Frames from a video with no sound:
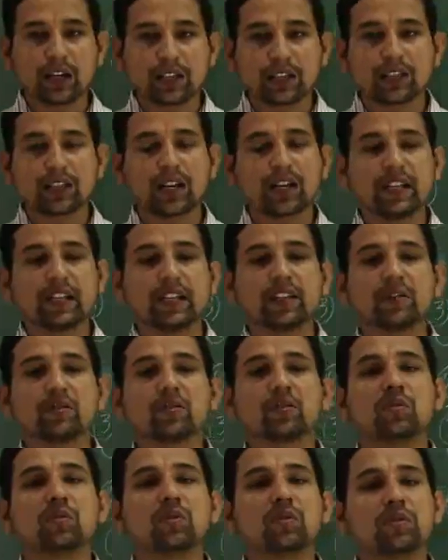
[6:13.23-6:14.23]
study
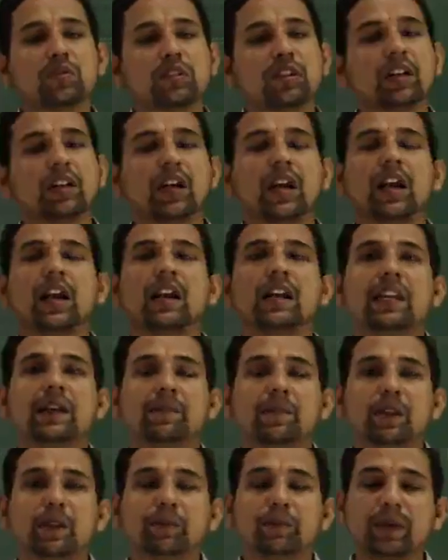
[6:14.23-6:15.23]
growth and
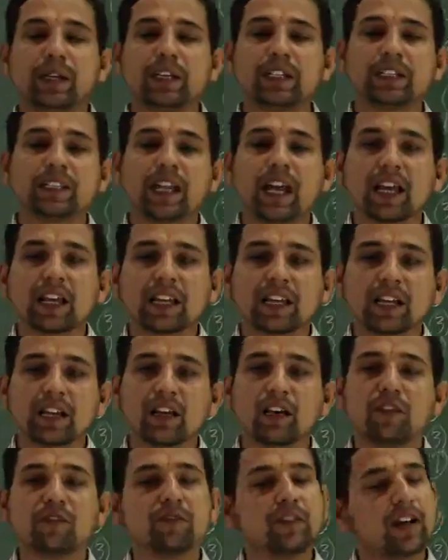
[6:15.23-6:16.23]
development
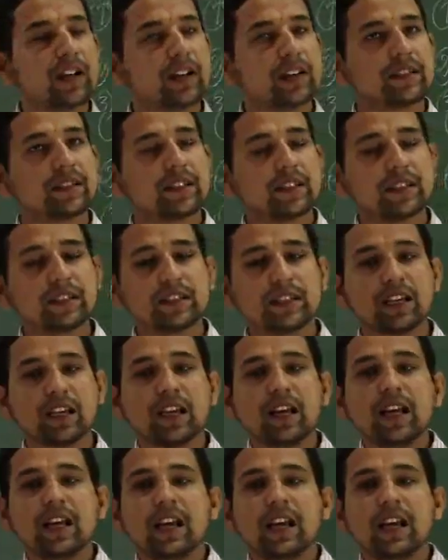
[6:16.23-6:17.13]
cycle of viruses.